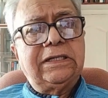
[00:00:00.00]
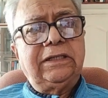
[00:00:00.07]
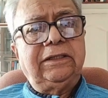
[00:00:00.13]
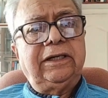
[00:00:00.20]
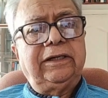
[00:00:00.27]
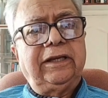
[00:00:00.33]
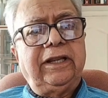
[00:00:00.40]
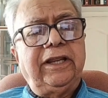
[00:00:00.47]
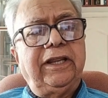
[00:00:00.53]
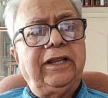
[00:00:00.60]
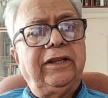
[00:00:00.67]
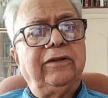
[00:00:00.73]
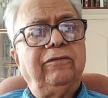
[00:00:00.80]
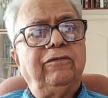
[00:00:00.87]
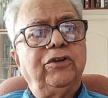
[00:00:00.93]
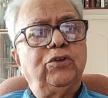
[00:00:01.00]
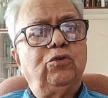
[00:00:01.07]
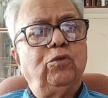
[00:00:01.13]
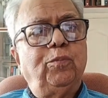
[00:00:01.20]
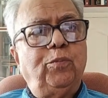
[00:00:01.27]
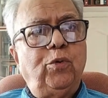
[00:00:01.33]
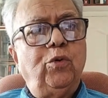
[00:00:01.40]
that I wish
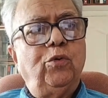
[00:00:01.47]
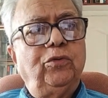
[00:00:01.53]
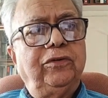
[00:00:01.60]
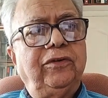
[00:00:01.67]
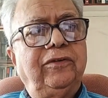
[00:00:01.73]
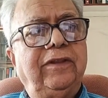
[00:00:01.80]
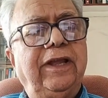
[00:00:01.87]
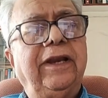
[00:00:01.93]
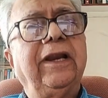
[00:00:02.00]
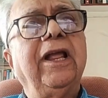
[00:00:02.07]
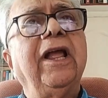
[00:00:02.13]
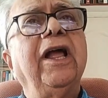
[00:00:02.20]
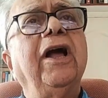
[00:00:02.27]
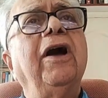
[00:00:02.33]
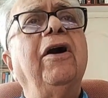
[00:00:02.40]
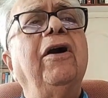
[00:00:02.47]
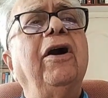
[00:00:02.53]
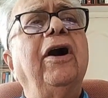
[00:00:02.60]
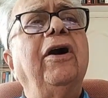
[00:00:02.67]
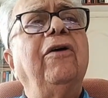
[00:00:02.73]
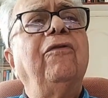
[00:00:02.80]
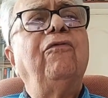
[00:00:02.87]
to pose is that
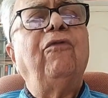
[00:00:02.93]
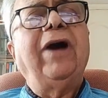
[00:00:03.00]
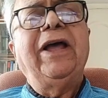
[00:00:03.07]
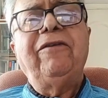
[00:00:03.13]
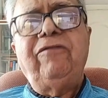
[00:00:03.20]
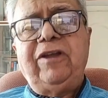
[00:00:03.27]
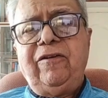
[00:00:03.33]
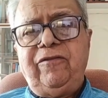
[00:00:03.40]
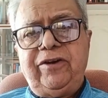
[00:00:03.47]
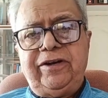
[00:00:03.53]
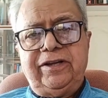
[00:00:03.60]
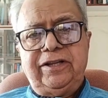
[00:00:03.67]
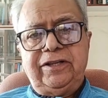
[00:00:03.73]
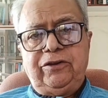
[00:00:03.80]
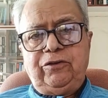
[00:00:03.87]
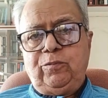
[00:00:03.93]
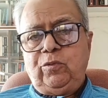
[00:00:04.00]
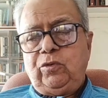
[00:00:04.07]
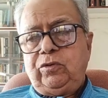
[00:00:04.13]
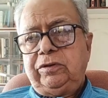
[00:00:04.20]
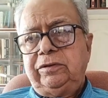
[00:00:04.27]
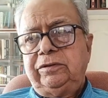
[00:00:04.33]
why we have written this
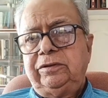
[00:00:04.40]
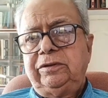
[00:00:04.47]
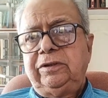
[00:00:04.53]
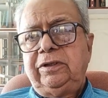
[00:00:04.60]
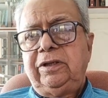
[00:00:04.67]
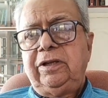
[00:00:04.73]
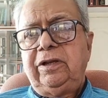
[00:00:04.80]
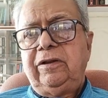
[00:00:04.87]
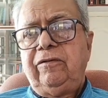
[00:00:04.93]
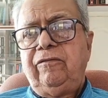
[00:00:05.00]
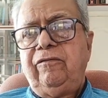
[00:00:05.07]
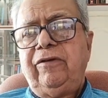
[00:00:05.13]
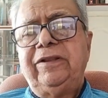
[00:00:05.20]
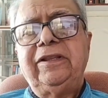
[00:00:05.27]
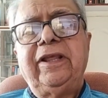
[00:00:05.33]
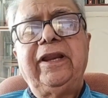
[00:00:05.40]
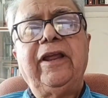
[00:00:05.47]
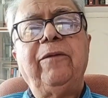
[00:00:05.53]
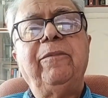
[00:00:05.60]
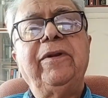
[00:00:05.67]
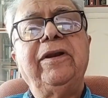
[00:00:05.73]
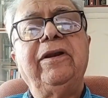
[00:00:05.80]
book. When there
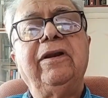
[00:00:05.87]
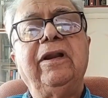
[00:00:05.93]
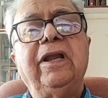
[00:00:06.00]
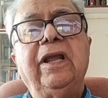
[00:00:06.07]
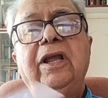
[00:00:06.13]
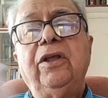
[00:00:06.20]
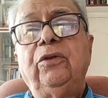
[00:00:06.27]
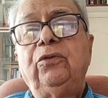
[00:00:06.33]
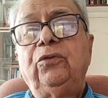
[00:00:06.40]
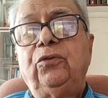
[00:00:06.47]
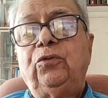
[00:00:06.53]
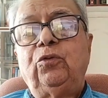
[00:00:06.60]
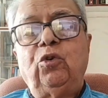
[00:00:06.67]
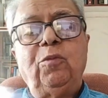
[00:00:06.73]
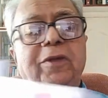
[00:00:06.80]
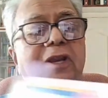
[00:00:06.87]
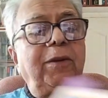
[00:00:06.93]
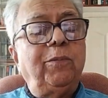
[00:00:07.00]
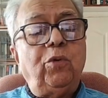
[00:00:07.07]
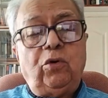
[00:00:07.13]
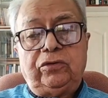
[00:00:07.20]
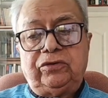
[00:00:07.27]
have been so many
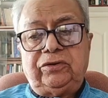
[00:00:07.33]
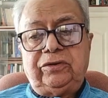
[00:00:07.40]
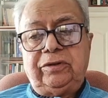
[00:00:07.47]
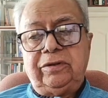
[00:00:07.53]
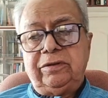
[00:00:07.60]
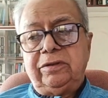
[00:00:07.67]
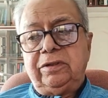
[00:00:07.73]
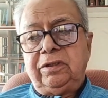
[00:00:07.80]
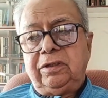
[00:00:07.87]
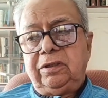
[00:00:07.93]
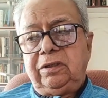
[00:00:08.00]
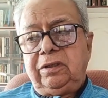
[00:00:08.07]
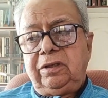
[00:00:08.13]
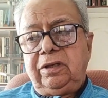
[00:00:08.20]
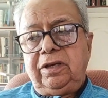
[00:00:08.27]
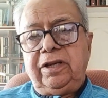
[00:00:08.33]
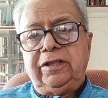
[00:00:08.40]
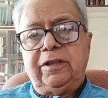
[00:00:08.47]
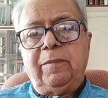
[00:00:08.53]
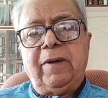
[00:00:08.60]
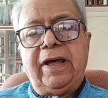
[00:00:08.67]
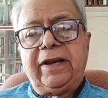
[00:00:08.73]
books in
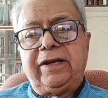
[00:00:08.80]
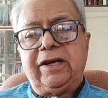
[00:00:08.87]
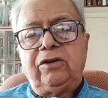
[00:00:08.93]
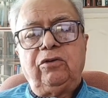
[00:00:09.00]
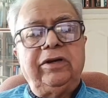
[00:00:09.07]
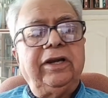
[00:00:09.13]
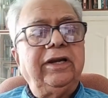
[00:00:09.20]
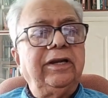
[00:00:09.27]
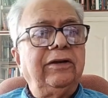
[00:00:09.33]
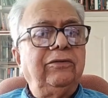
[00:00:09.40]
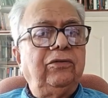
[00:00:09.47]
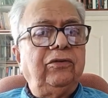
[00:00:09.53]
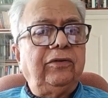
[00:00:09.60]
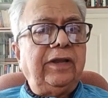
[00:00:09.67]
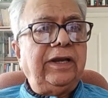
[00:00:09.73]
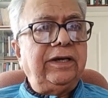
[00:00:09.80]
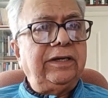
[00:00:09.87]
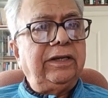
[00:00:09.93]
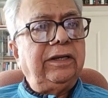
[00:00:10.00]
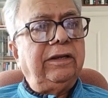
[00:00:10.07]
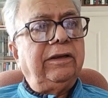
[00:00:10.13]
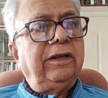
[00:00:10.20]
the market on Indian
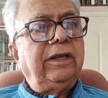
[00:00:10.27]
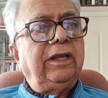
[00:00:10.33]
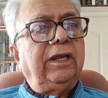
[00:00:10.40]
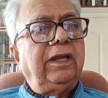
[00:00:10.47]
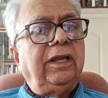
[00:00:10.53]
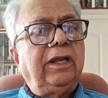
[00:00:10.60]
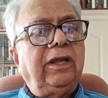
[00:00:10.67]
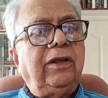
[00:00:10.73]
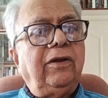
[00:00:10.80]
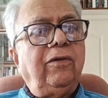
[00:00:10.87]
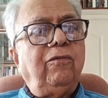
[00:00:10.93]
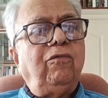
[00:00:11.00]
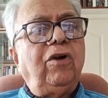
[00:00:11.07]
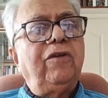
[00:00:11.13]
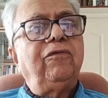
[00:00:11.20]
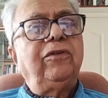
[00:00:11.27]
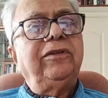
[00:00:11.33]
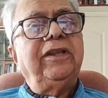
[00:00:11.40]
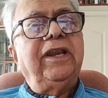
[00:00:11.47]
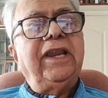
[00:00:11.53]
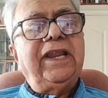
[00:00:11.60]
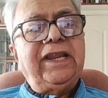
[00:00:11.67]
society, what was
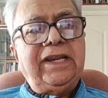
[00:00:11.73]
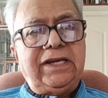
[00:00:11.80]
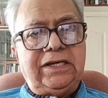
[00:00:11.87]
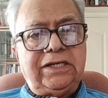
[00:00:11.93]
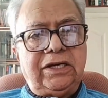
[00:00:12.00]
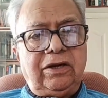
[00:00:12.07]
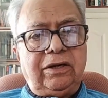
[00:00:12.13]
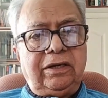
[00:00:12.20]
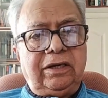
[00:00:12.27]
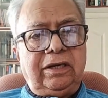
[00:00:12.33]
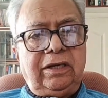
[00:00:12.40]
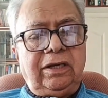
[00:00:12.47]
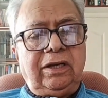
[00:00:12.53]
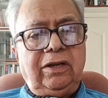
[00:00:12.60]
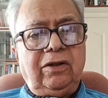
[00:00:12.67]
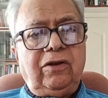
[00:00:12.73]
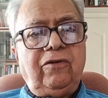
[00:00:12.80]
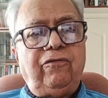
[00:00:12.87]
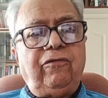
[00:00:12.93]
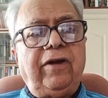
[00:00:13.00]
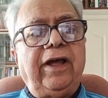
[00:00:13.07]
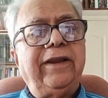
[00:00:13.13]
the need
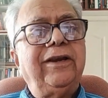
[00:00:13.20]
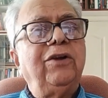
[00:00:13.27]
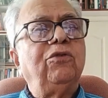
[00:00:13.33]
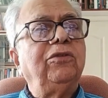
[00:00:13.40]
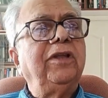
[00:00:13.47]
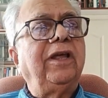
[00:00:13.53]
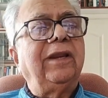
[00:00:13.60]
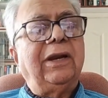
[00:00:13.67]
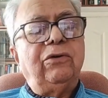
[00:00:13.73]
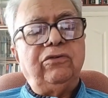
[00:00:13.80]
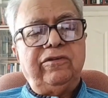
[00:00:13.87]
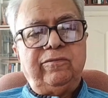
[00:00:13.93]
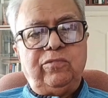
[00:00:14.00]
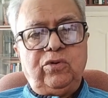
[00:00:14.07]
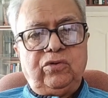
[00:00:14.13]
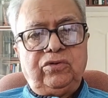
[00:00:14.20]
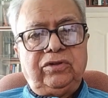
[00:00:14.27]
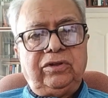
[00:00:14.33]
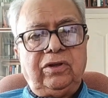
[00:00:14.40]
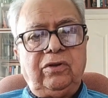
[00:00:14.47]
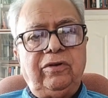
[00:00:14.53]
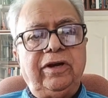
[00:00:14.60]
of adding to the crowd of
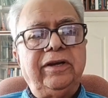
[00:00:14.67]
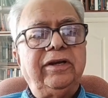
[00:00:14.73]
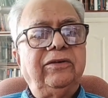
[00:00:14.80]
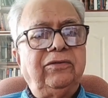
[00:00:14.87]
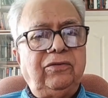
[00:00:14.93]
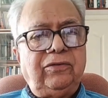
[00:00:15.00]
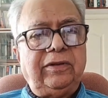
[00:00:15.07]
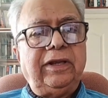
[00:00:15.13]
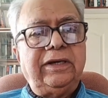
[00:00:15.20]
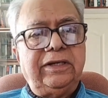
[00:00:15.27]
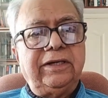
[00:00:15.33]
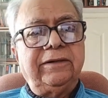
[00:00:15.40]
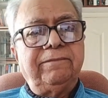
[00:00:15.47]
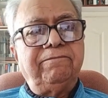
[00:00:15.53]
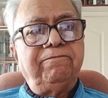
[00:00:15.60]
books on Indian society?